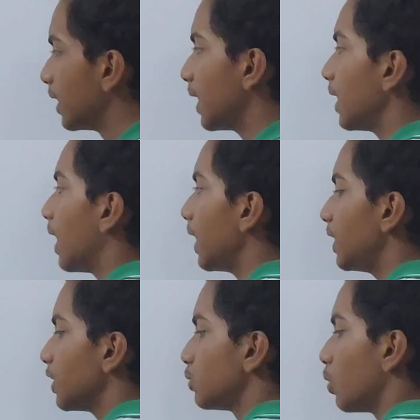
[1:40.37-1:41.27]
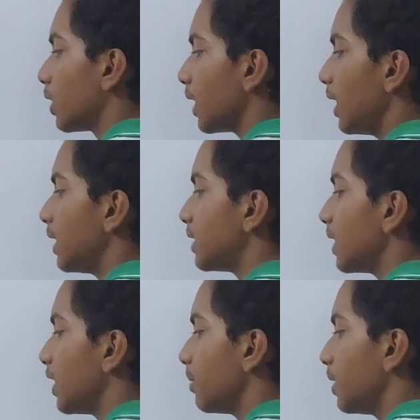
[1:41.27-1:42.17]
Then height is what? 8
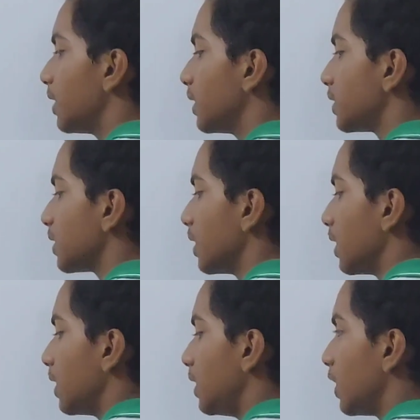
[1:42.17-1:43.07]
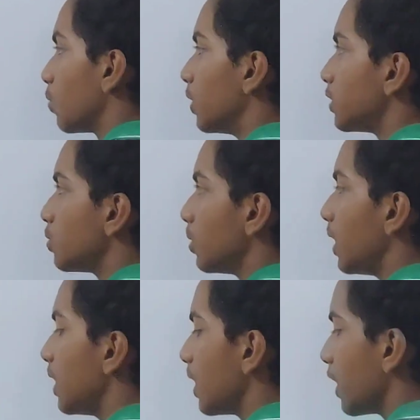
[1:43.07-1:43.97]
centimeters equals to
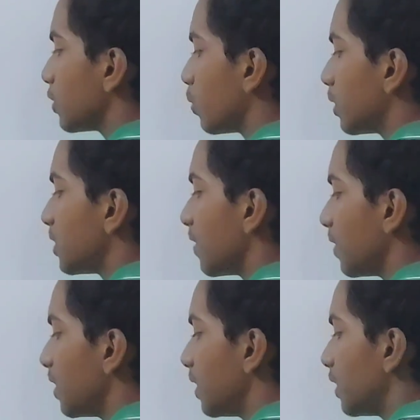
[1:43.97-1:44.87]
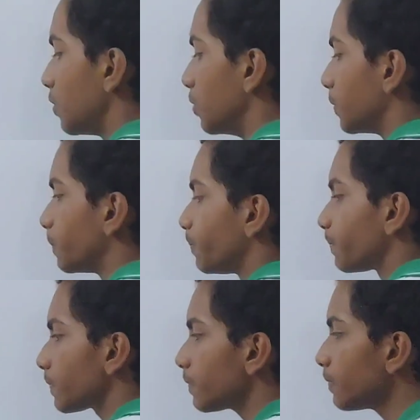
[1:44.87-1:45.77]
area is what? 72.
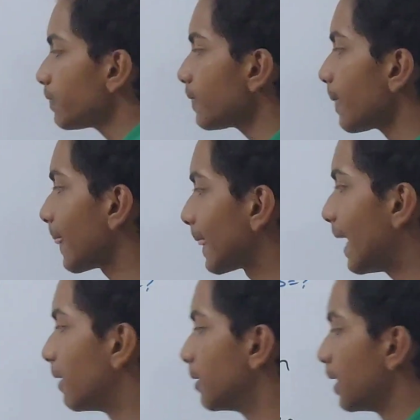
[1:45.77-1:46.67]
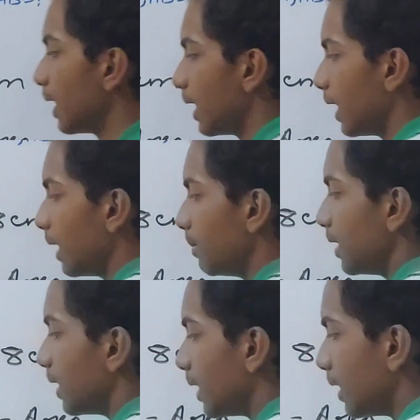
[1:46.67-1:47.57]
Now
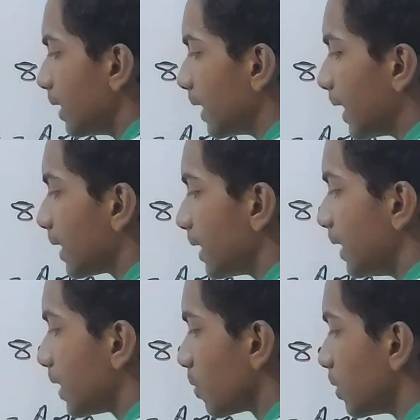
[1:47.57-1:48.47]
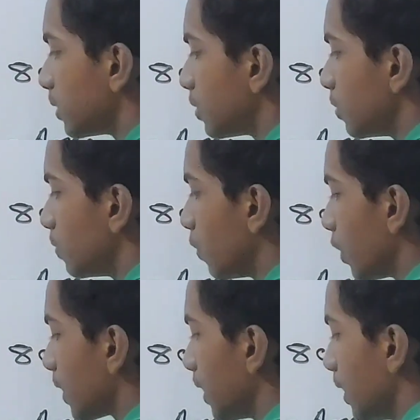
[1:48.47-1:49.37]
AB, that equals to
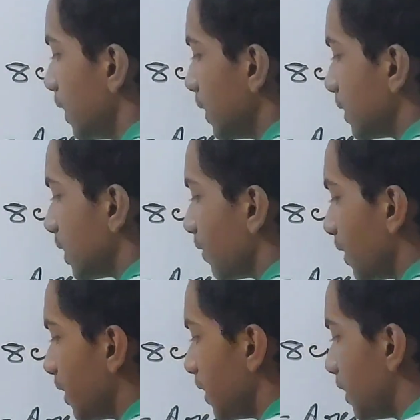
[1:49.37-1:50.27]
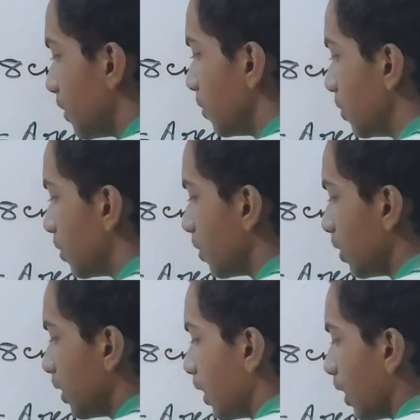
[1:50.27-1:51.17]
what? 72
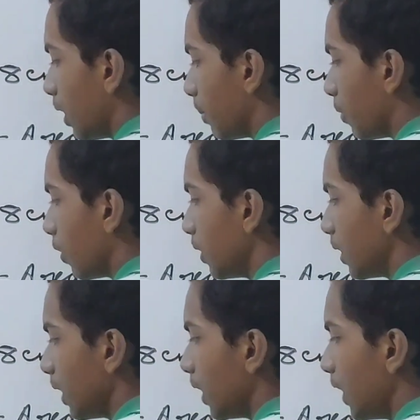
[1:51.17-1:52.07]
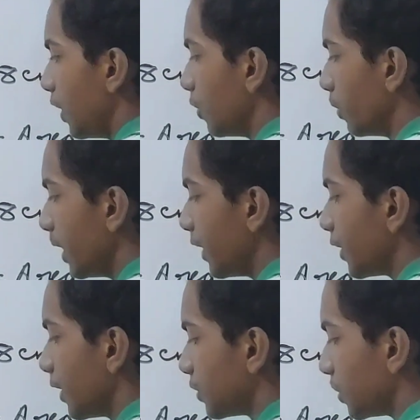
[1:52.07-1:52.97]
upon into
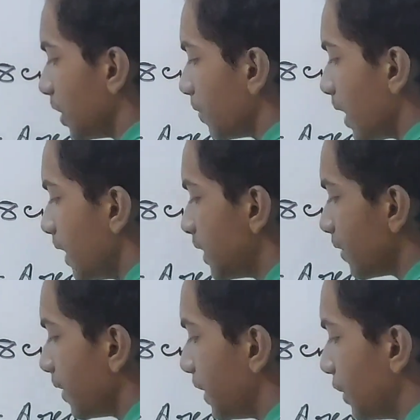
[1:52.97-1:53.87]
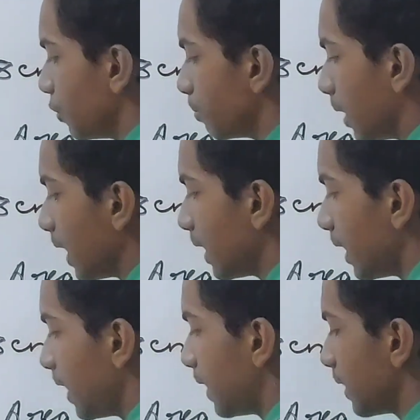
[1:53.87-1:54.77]
8, so divide 72 by
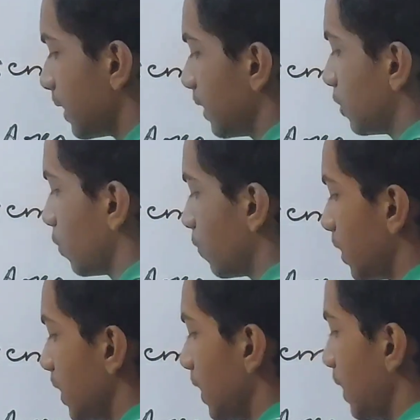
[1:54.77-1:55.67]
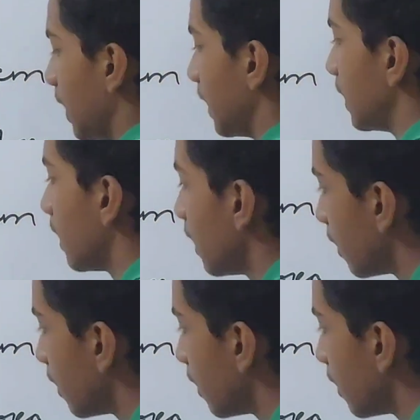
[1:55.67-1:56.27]
8, so 1 and 9,